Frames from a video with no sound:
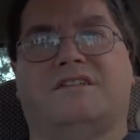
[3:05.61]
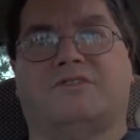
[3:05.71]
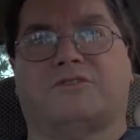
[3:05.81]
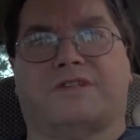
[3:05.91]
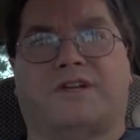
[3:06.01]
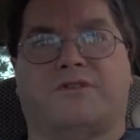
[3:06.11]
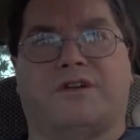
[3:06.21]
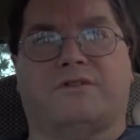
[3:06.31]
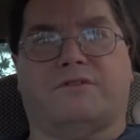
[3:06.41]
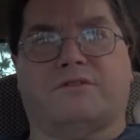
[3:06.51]
Conte
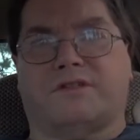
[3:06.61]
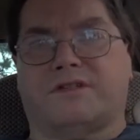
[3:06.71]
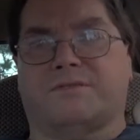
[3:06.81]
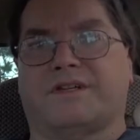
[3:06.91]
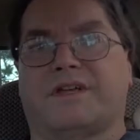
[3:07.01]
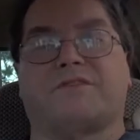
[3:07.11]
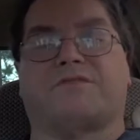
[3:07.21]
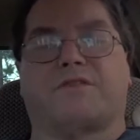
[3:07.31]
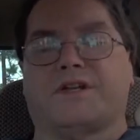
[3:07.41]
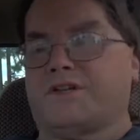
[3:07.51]
Creole or something like that. They're
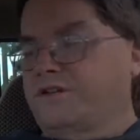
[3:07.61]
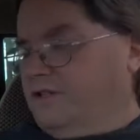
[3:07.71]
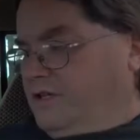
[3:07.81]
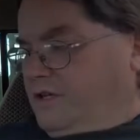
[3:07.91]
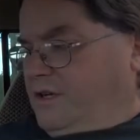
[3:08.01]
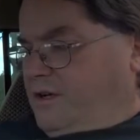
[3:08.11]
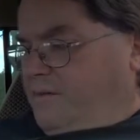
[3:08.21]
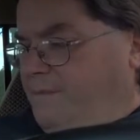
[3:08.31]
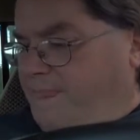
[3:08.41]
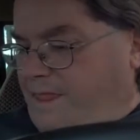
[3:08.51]
French.
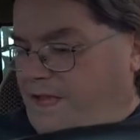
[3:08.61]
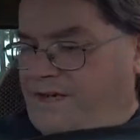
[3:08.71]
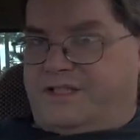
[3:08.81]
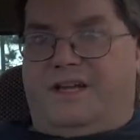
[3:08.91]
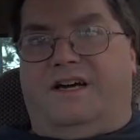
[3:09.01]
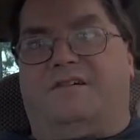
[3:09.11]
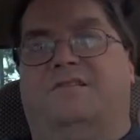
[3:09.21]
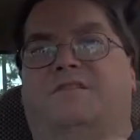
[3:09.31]
And it's got